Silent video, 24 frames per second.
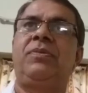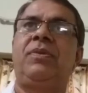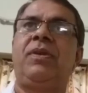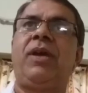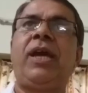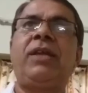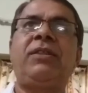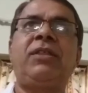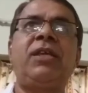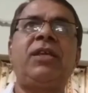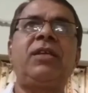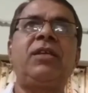
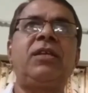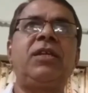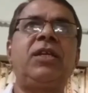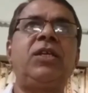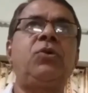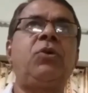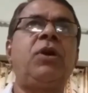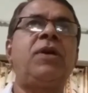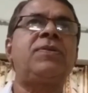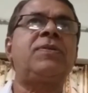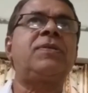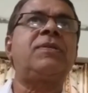I think it
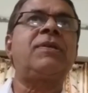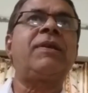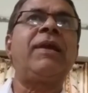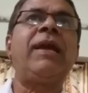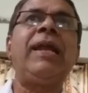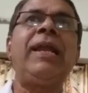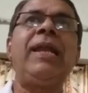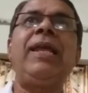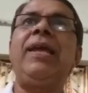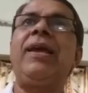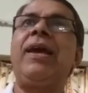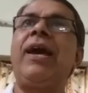was
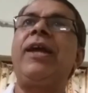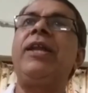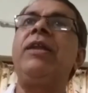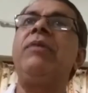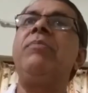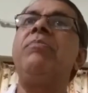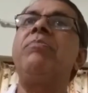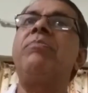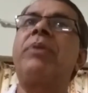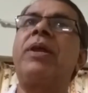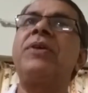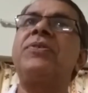really an
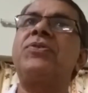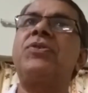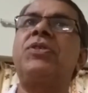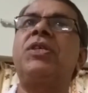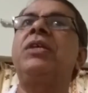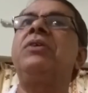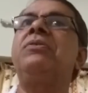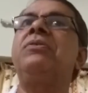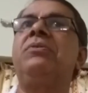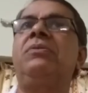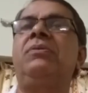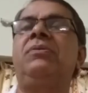
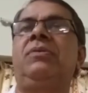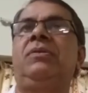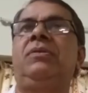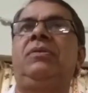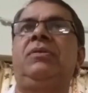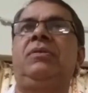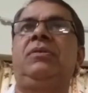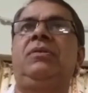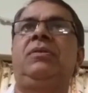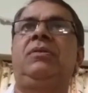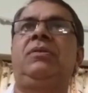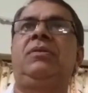impressive
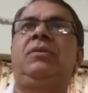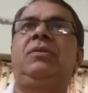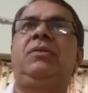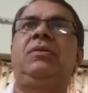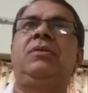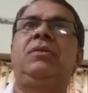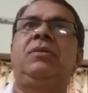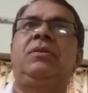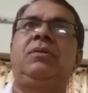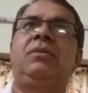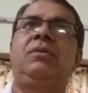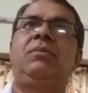
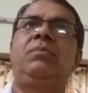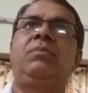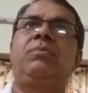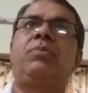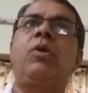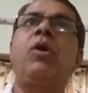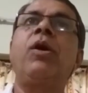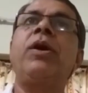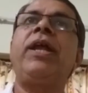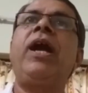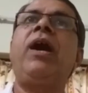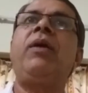
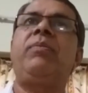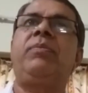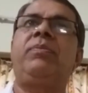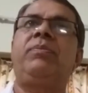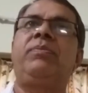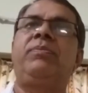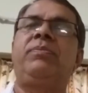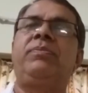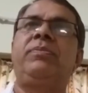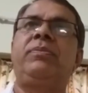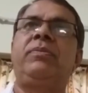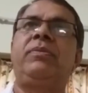program
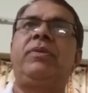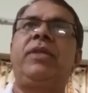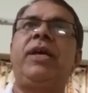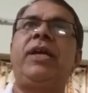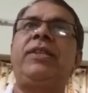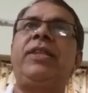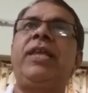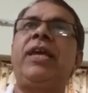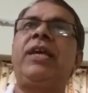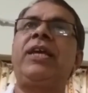that they